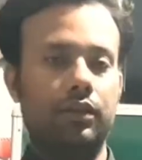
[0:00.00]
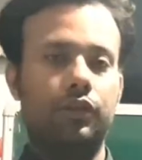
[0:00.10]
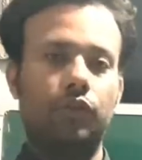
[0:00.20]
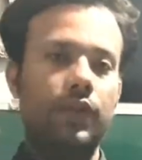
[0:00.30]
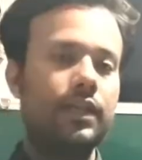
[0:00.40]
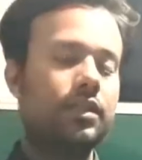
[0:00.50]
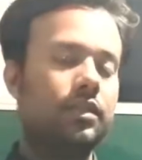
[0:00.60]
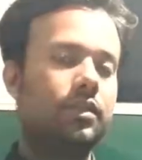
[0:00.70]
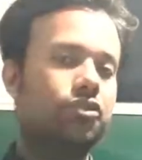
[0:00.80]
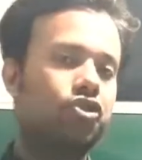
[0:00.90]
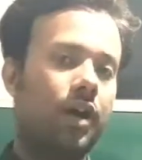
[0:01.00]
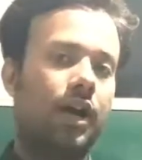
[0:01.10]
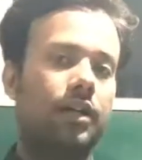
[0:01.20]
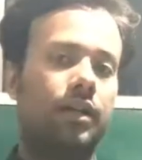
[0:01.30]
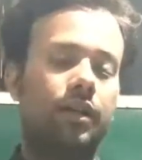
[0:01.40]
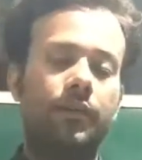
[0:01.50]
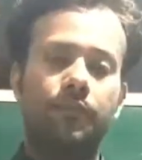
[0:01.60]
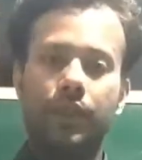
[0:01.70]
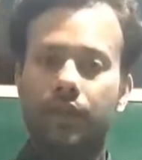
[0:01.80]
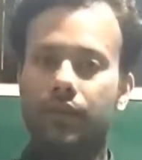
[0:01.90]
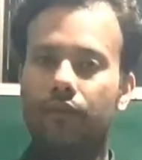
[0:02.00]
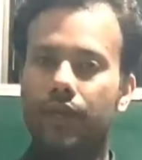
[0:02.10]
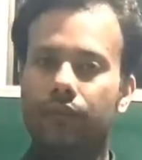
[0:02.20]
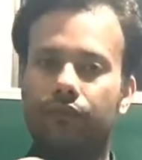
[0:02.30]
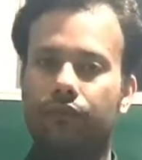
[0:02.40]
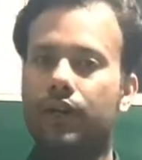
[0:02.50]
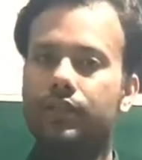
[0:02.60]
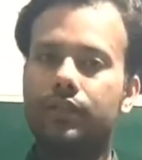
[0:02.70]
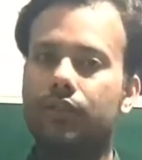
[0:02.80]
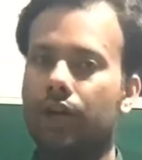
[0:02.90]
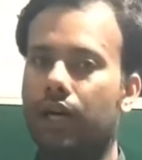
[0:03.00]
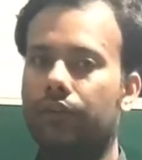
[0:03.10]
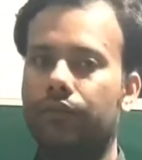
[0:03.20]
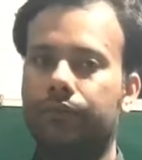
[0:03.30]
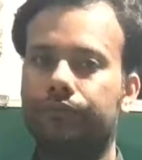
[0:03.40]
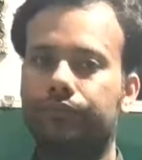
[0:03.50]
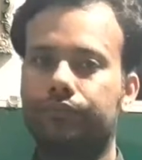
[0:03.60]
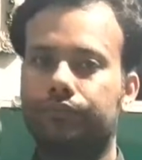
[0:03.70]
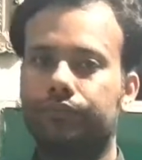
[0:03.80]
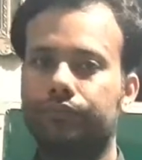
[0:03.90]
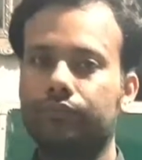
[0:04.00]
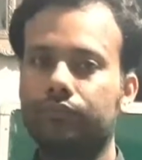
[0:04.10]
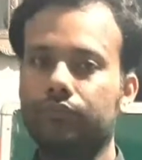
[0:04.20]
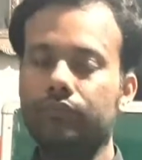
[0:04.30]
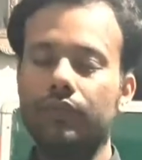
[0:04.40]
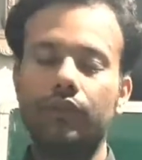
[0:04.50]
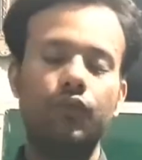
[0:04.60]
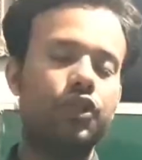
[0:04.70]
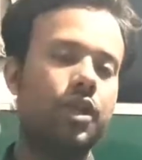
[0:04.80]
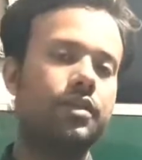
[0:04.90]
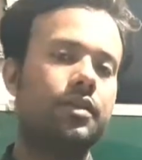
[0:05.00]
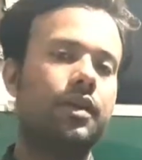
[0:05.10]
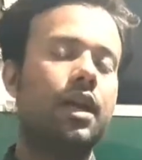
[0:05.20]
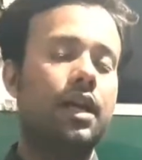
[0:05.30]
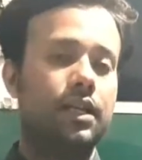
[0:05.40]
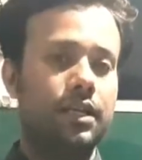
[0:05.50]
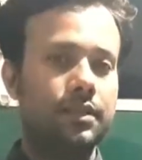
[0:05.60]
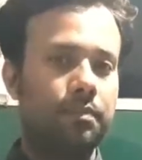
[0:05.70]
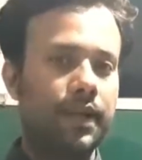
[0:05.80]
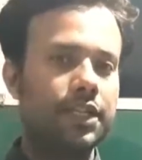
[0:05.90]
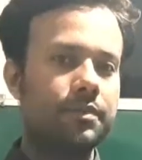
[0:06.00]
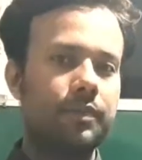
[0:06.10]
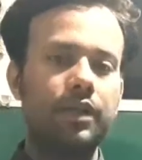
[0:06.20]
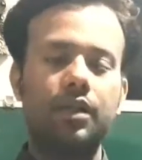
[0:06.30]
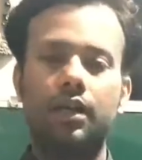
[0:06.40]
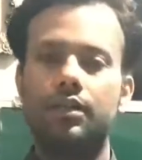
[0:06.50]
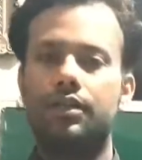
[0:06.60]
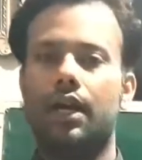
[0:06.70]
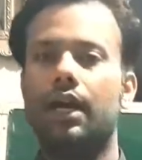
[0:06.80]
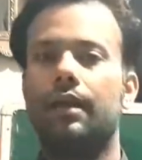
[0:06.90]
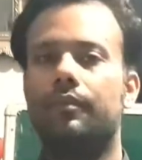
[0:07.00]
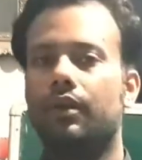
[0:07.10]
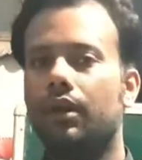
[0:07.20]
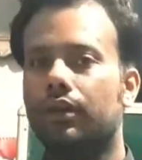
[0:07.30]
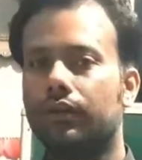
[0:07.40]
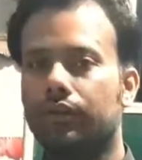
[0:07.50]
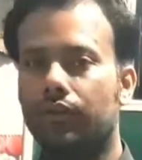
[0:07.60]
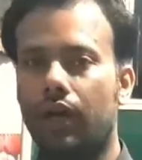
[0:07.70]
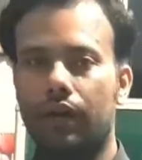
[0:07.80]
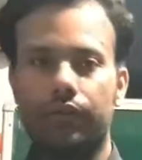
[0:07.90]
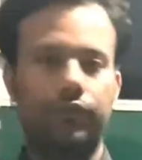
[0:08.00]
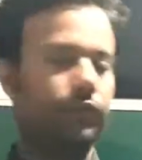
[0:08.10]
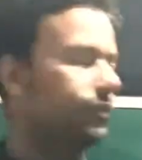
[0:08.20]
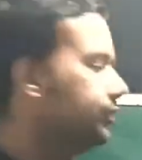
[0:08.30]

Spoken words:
So let's start the very first graph, which is displacement time graph.